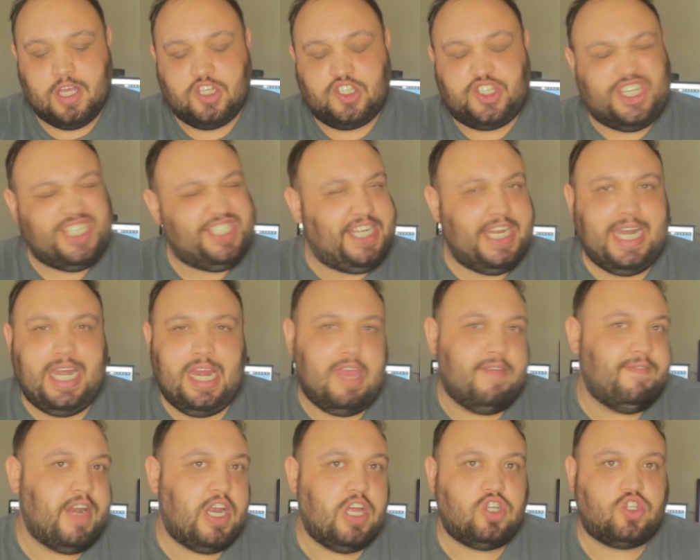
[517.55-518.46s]
She didn't
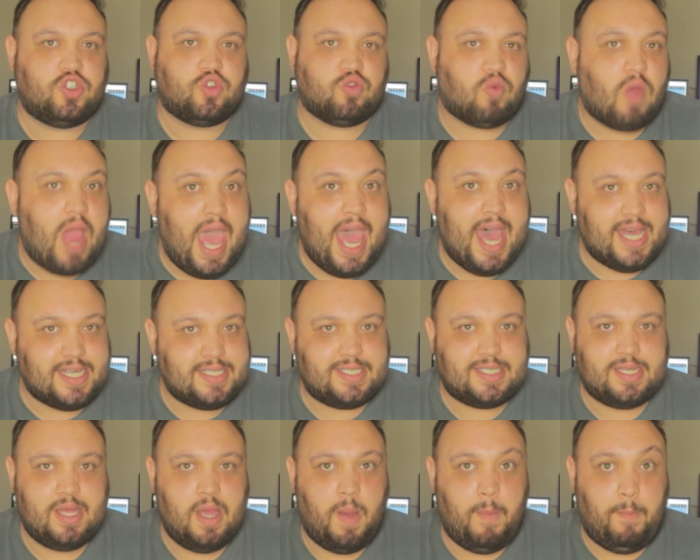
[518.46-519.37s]
even
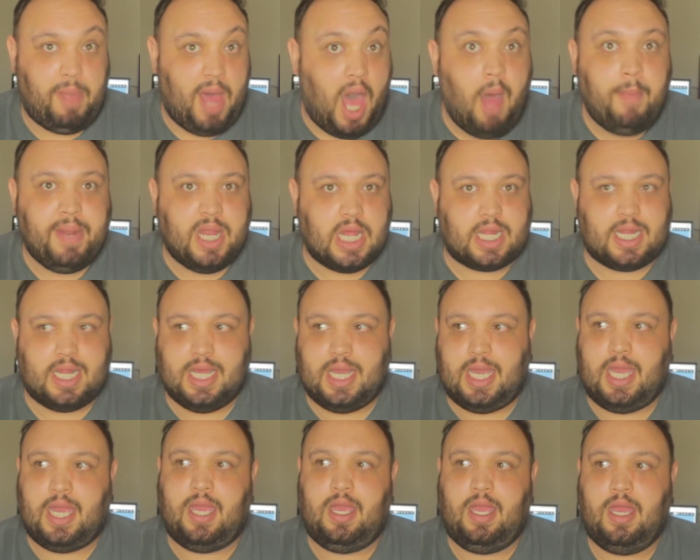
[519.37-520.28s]
address
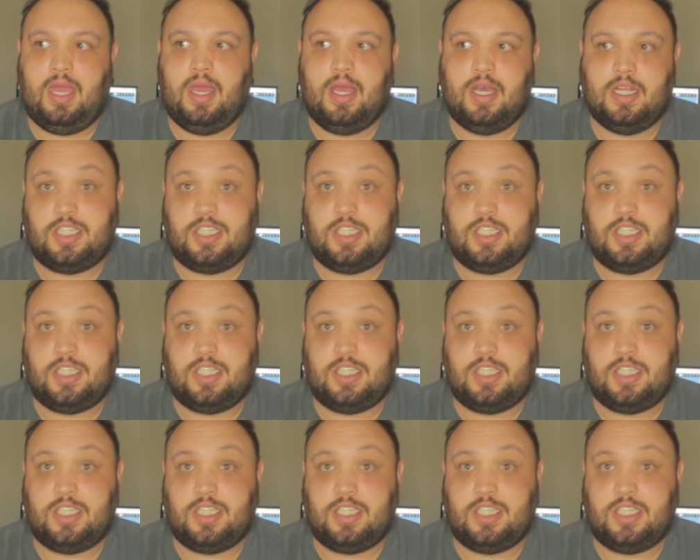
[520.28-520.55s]
publicly,